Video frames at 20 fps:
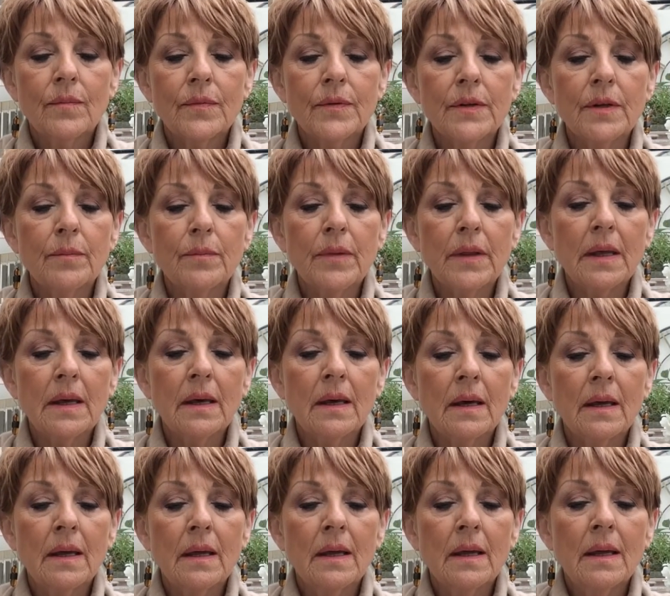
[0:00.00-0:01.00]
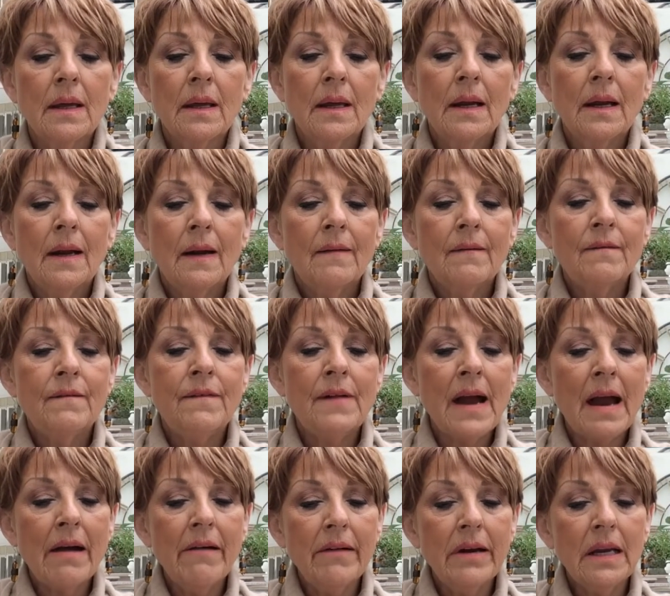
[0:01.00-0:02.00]
Something
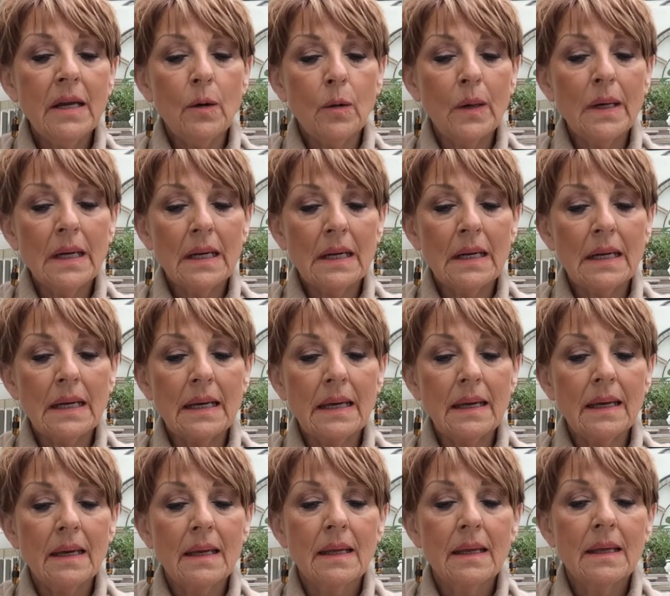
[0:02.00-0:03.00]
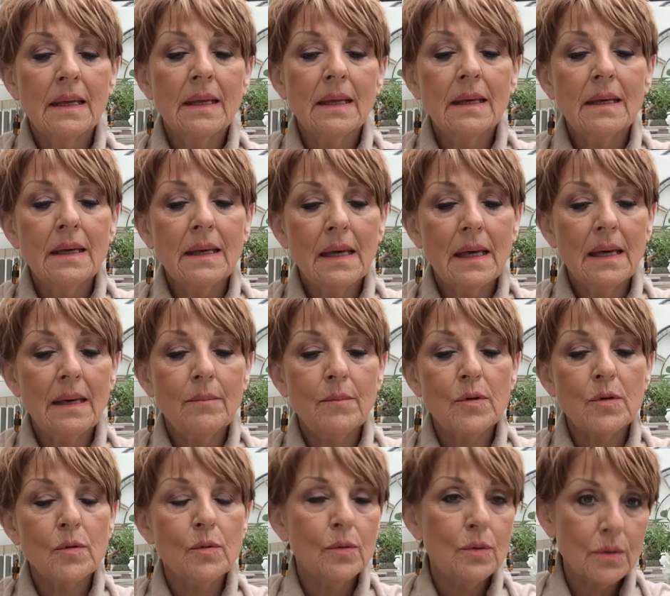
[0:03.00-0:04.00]
very quickly
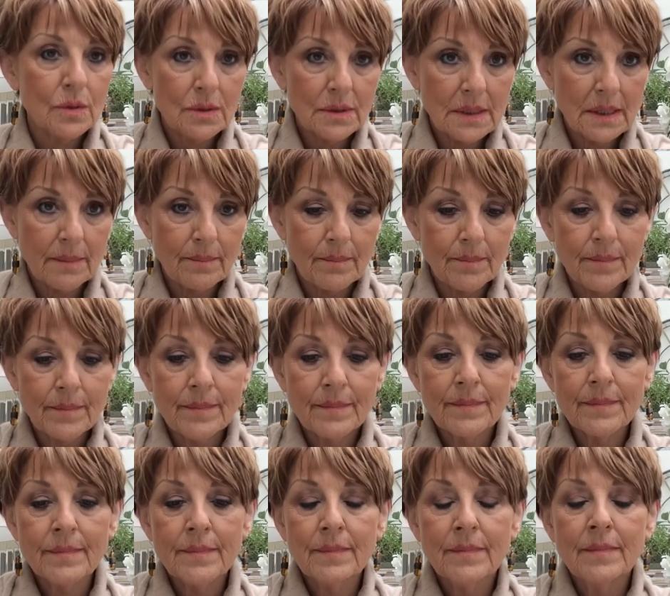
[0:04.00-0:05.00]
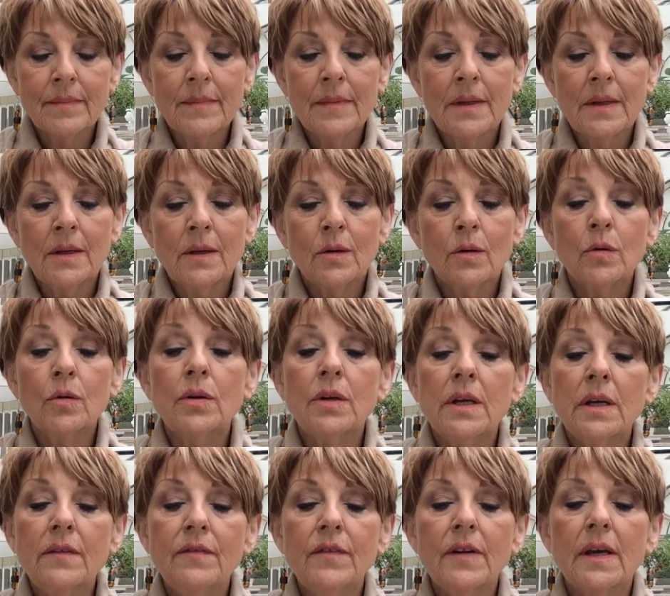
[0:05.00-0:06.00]
came towards him. Good
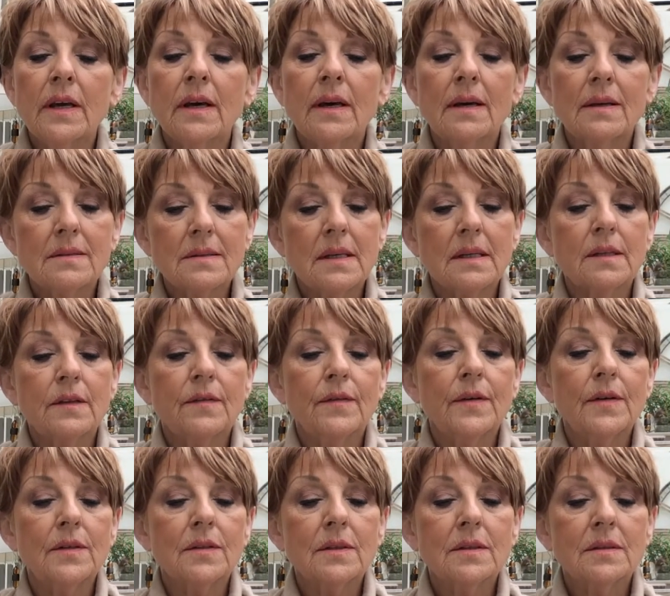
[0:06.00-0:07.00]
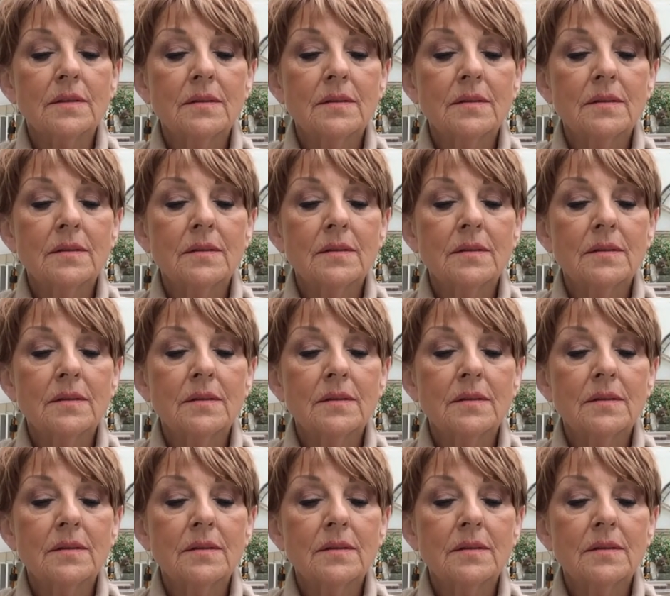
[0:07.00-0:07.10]
evening, said the fox.